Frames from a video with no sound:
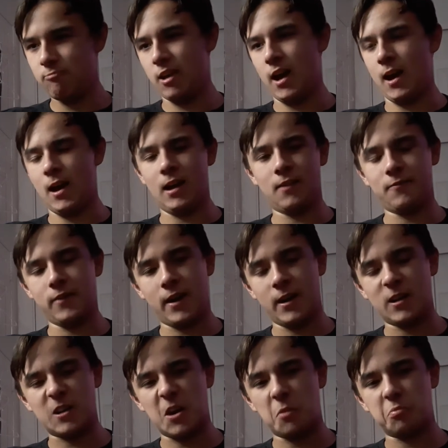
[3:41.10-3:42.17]
Yeah, I have
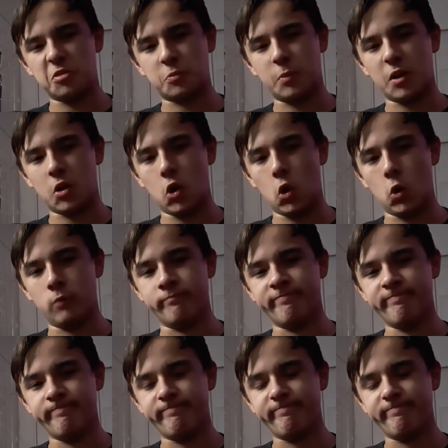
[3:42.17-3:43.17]
not accomplished my goal.